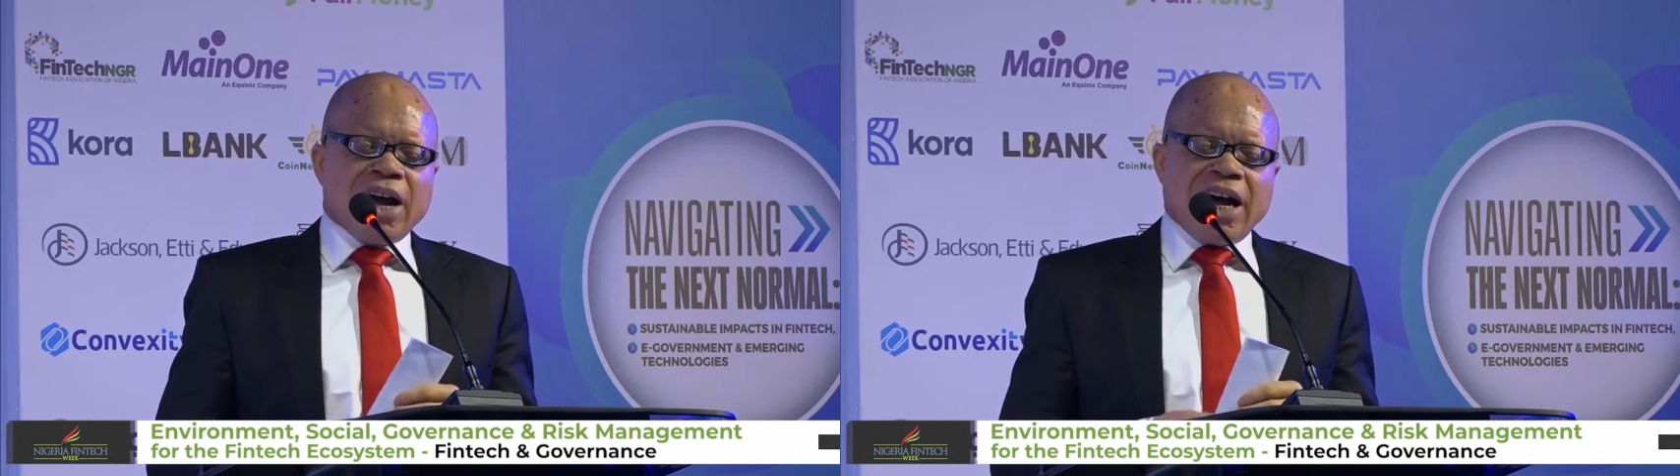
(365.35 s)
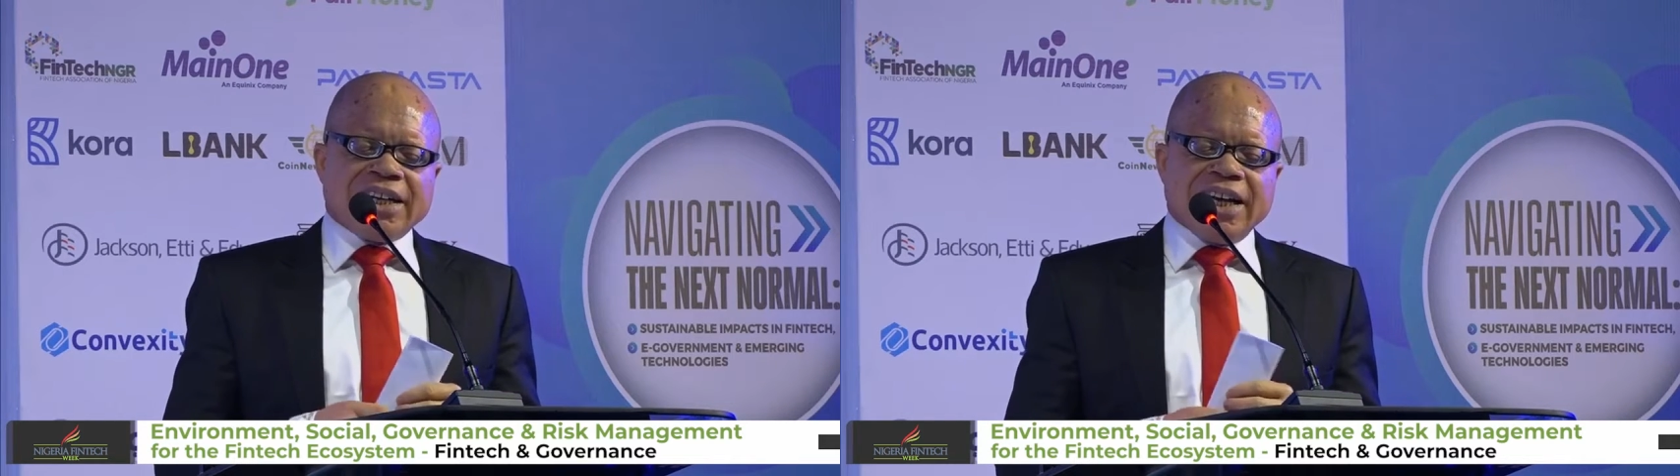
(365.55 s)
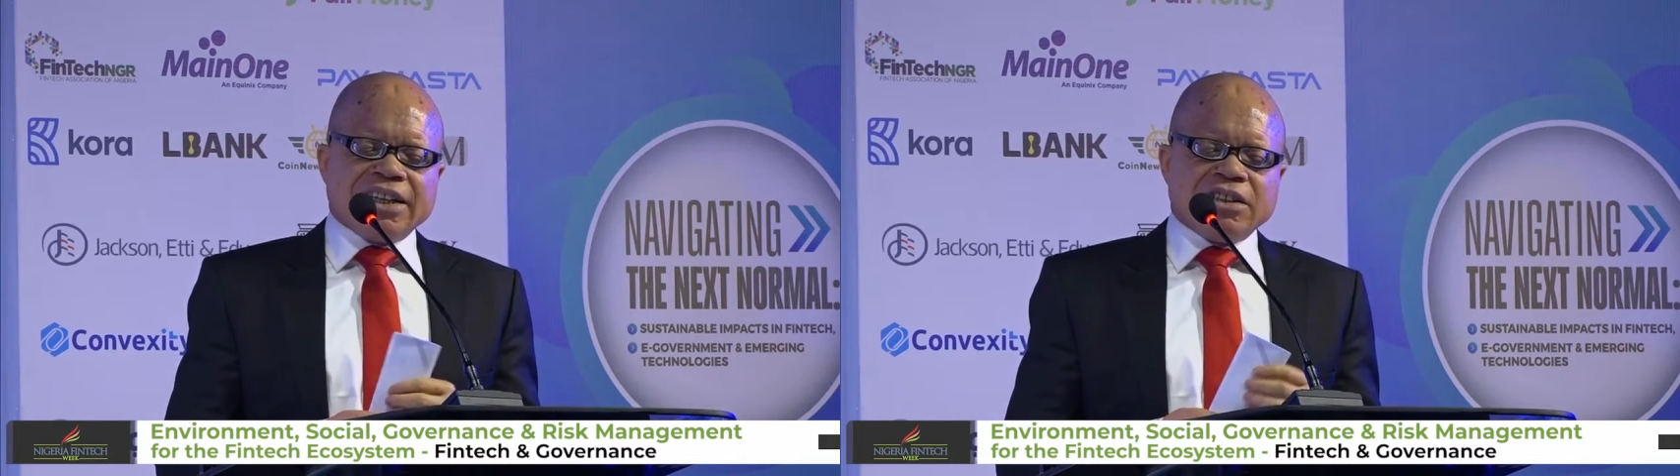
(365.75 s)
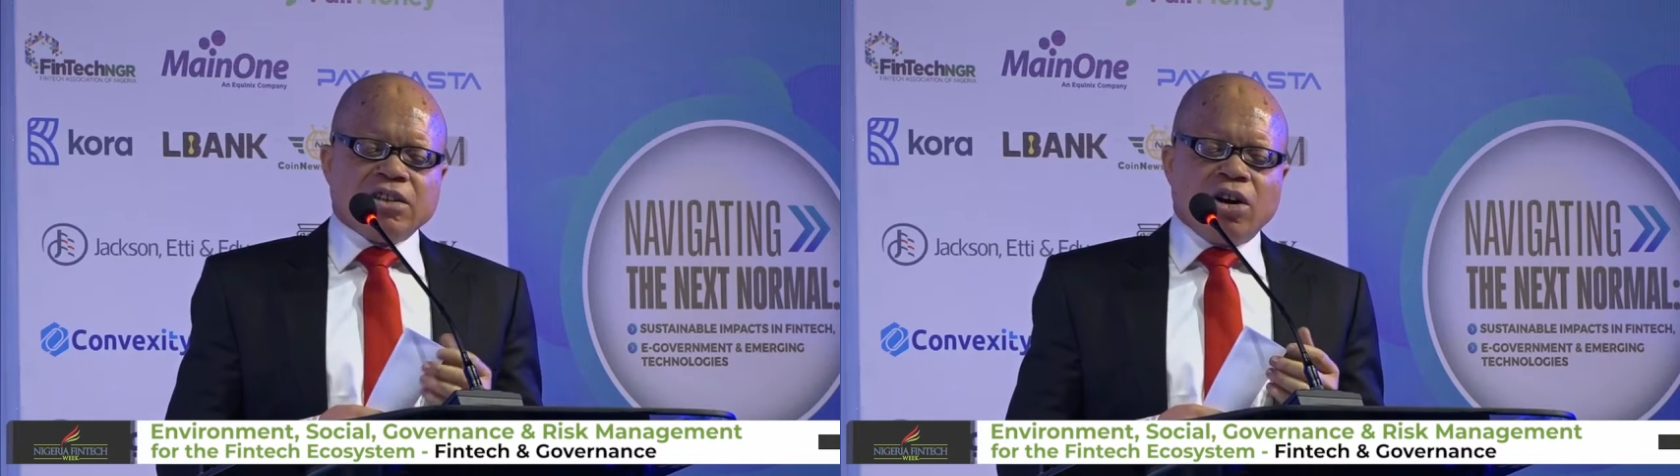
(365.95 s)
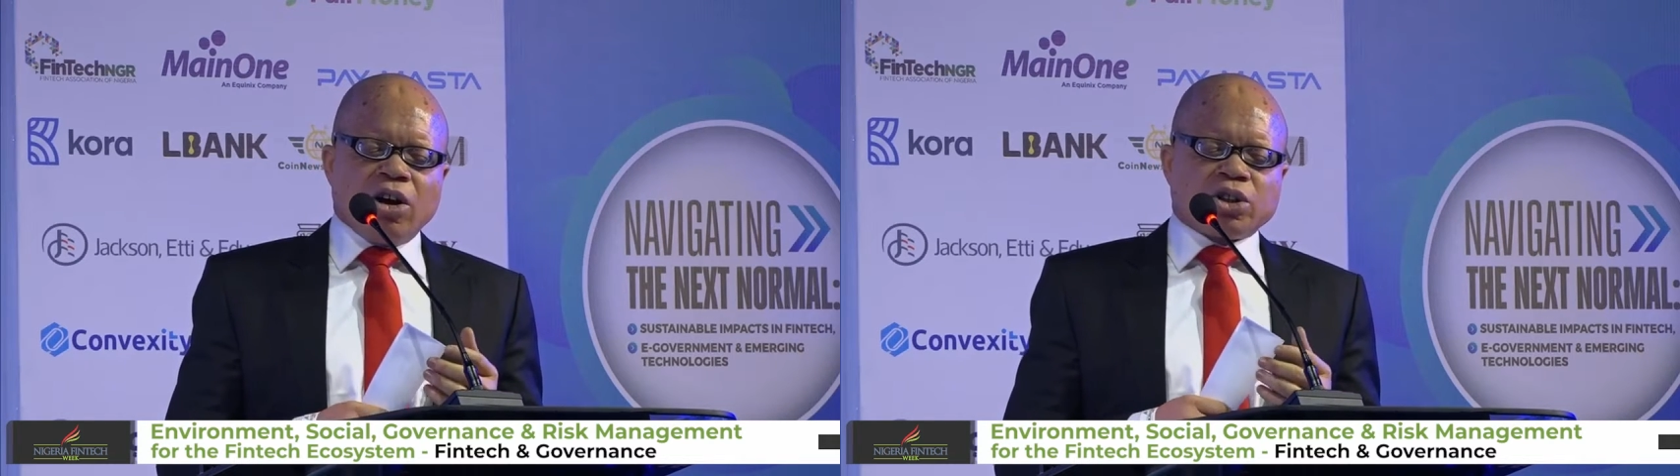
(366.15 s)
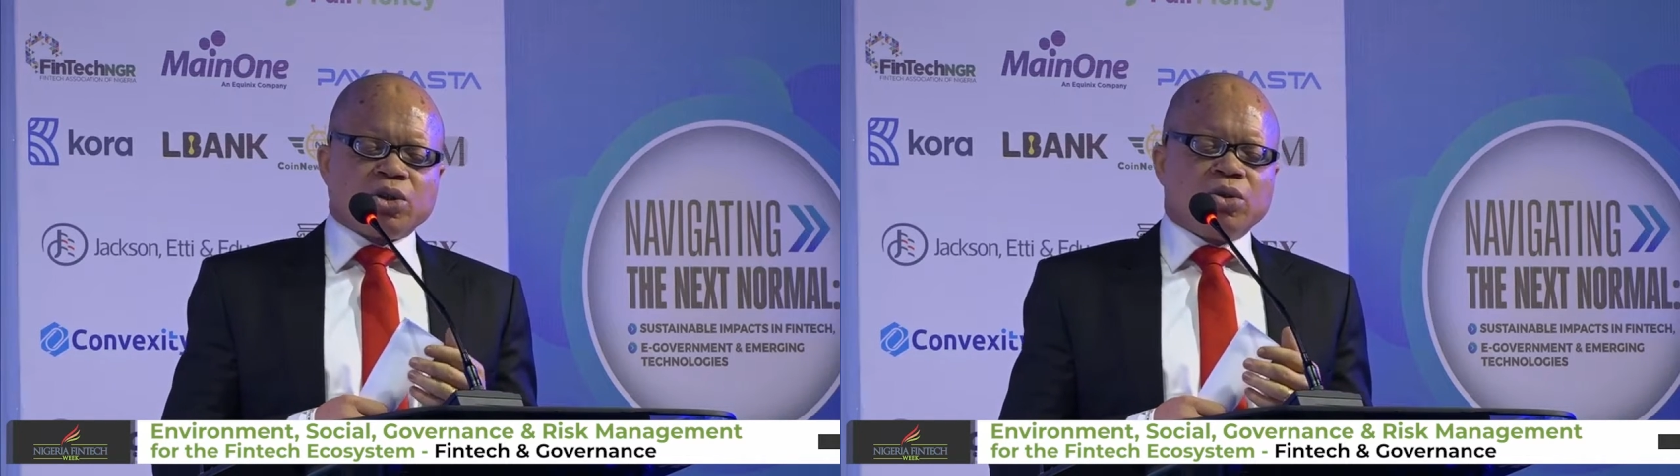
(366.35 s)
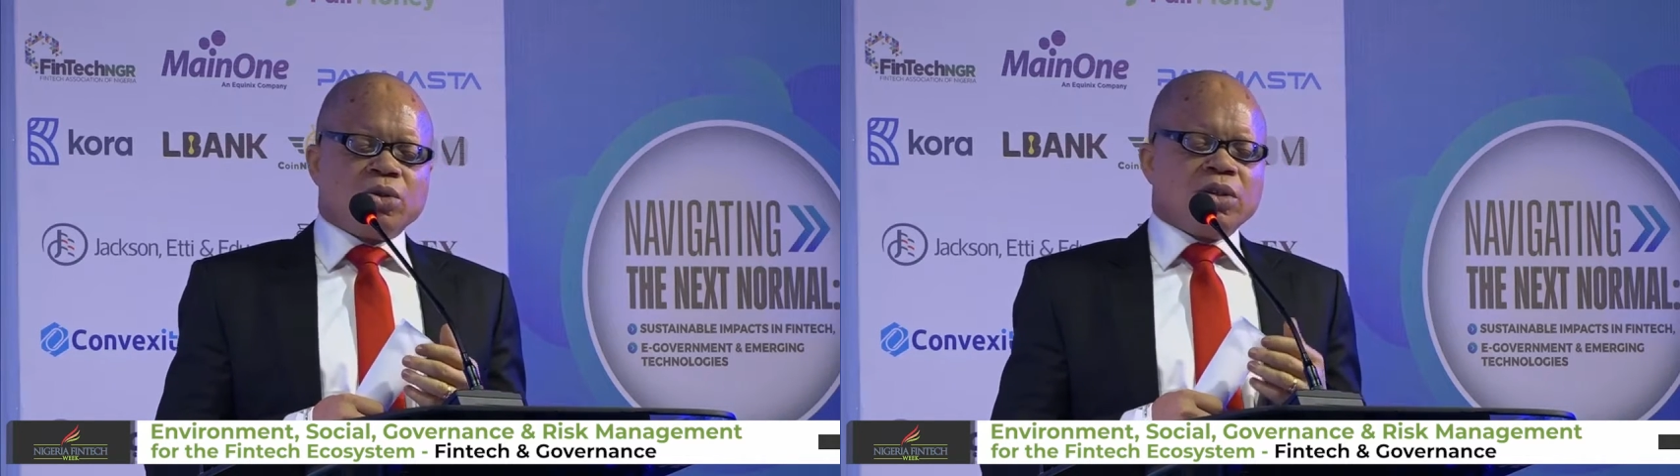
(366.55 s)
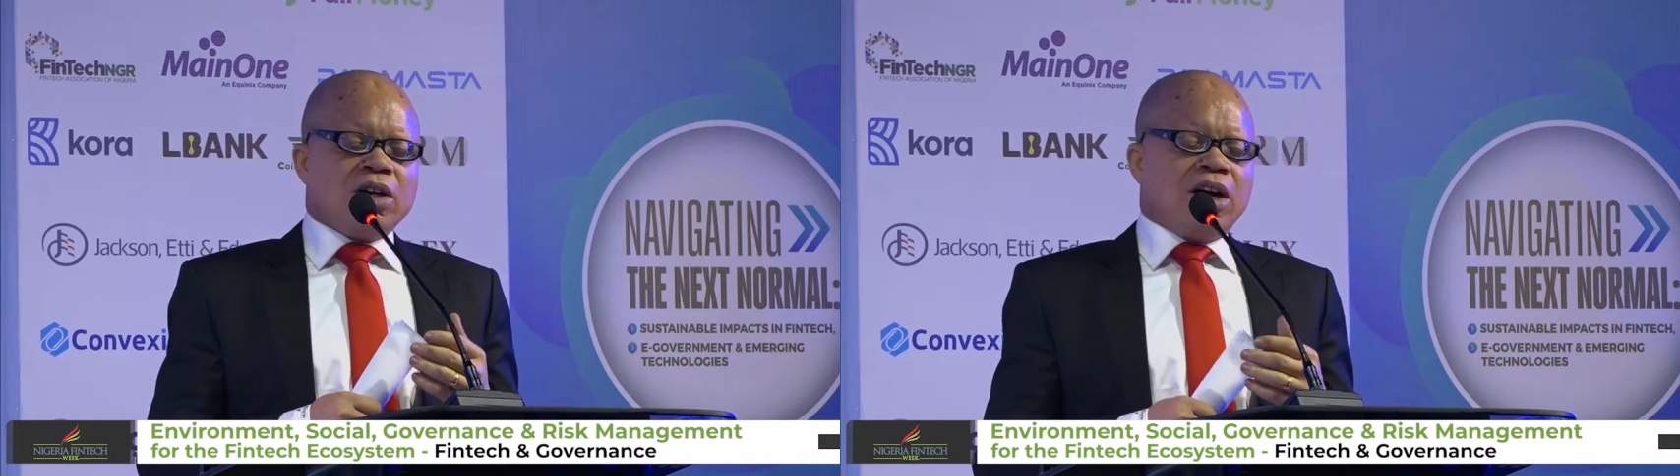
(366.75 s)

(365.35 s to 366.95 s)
and then also